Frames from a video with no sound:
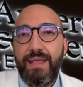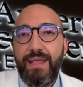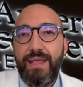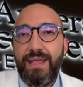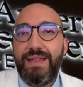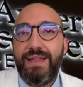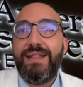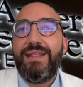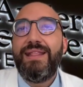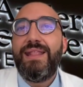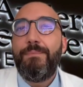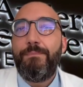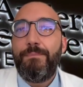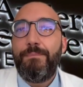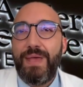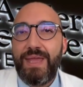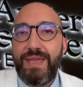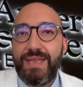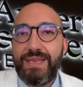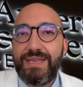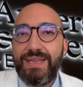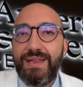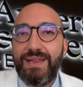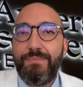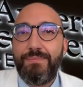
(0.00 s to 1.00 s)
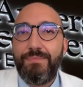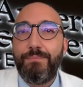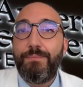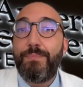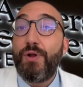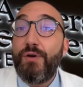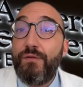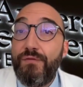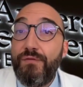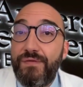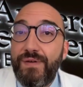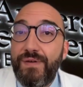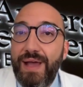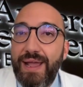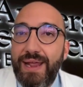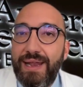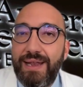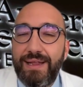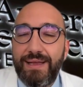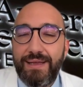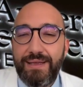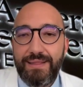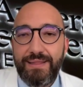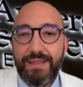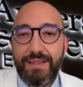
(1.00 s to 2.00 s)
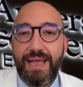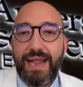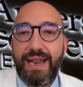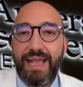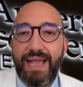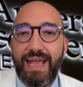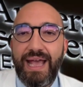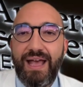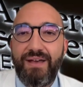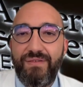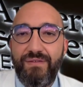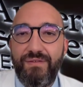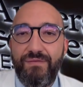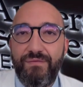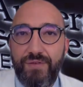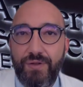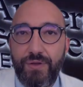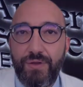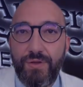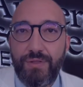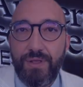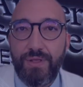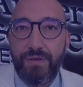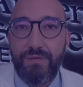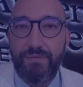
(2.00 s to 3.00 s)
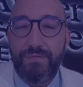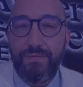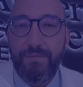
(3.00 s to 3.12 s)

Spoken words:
in the patient profile that I have in front of?